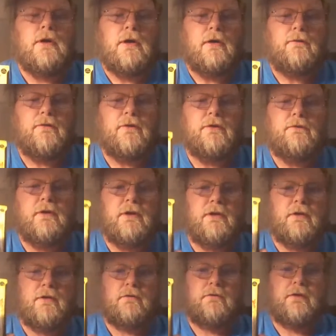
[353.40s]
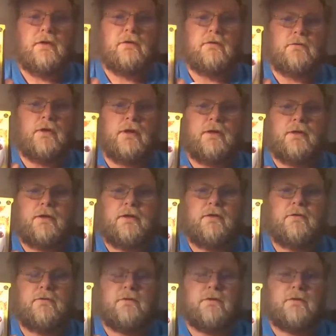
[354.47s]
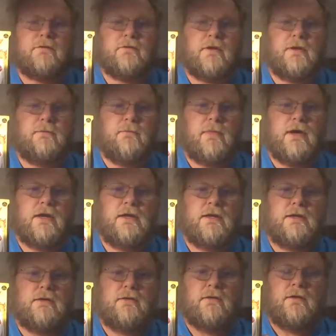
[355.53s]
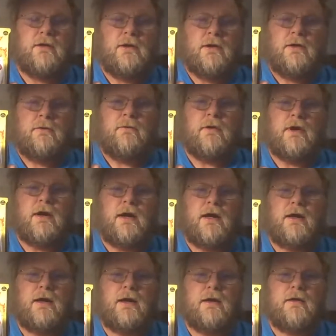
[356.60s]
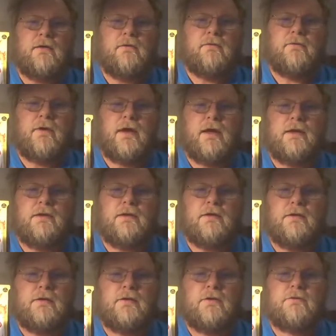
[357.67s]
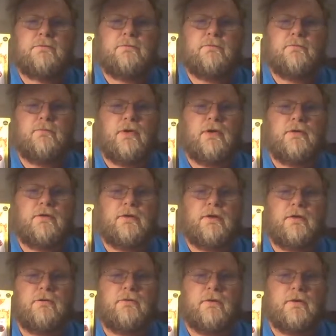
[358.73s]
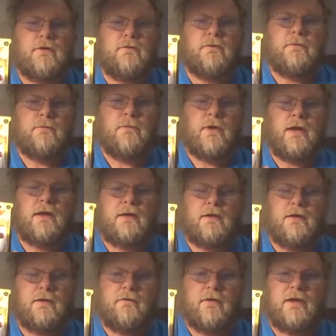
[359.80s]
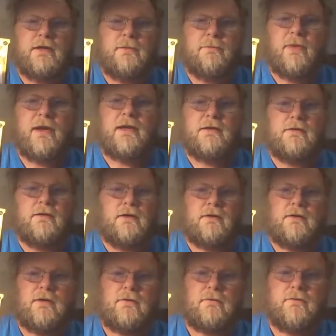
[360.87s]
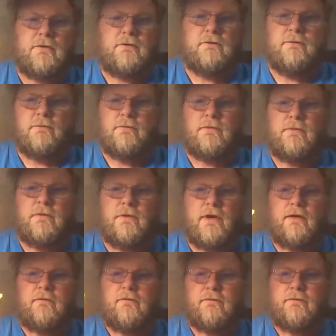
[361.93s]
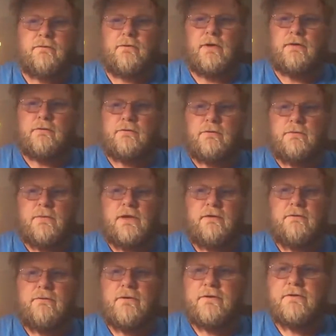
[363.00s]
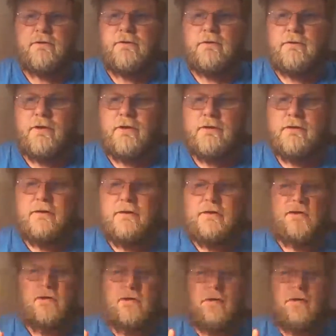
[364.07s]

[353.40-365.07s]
a few videos here lately using the same bait where I have had the hooks broken off of them and I've had the paint knocked off of them. I've caught so many fish here lately